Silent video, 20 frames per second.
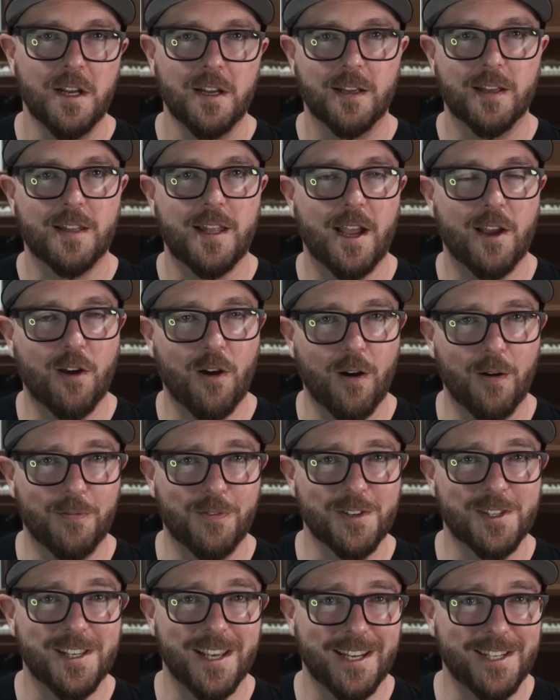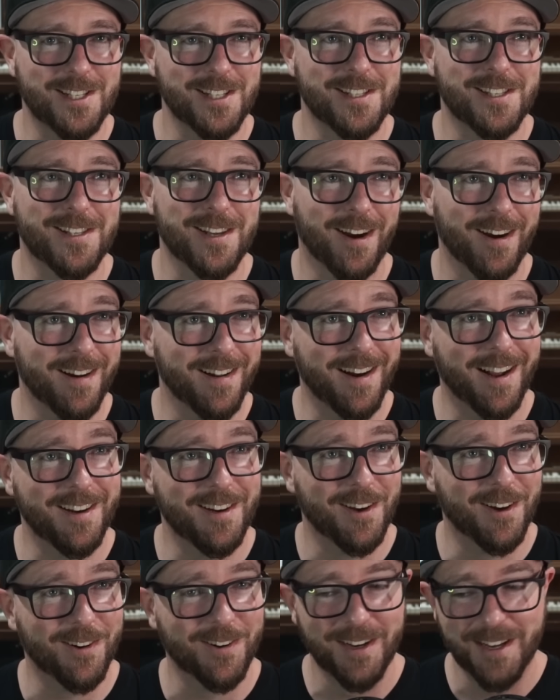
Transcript: Get that conversation started. I know